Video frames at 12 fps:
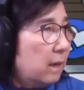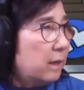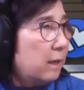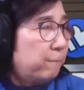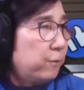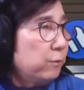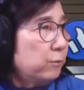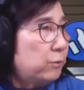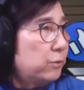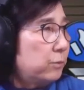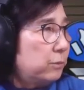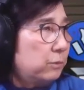if you
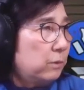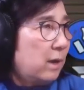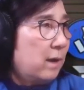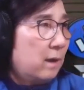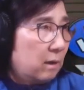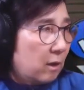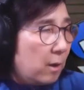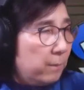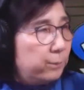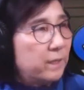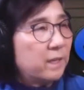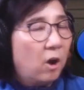do
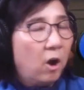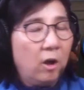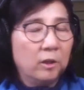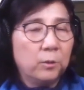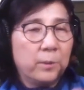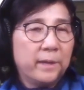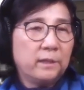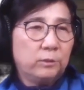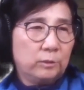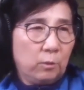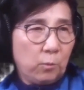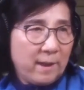complete all the way to
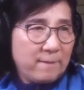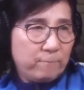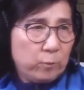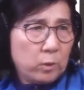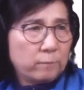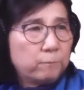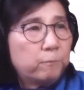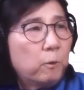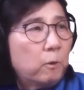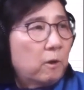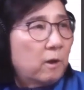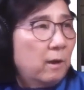the
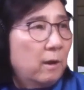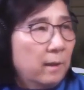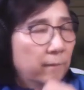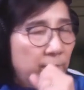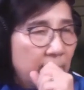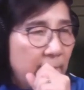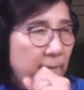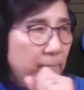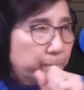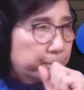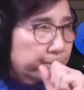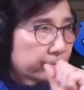144, then
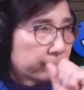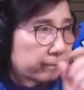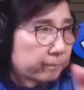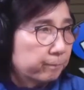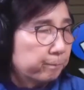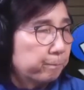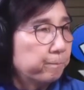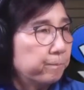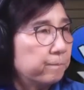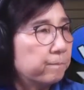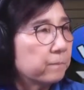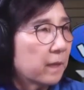
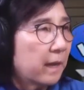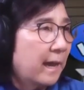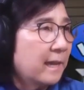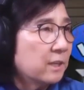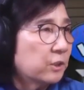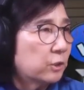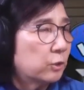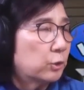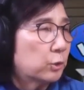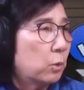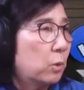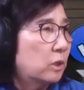highest
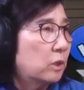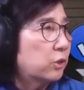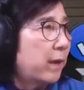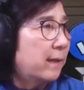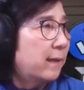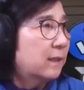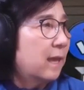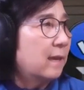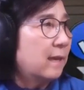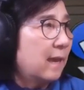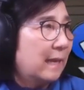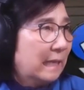score child can
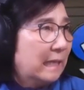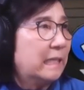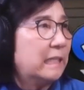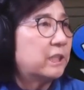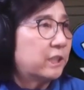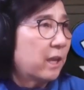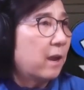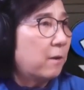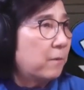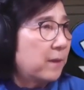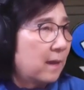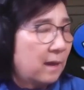get each
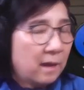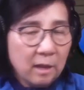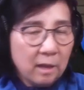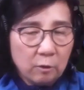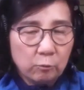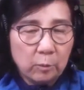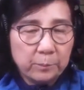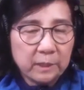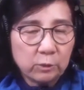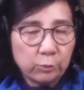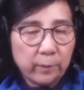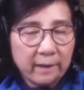area will be
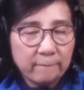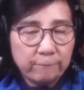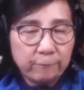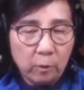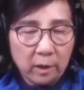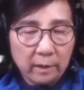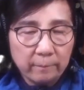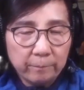24.